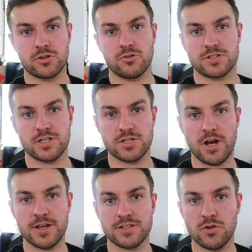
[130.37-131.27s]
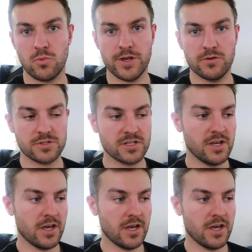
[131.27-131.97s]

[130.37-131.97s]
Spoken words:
across the tyres and the wheels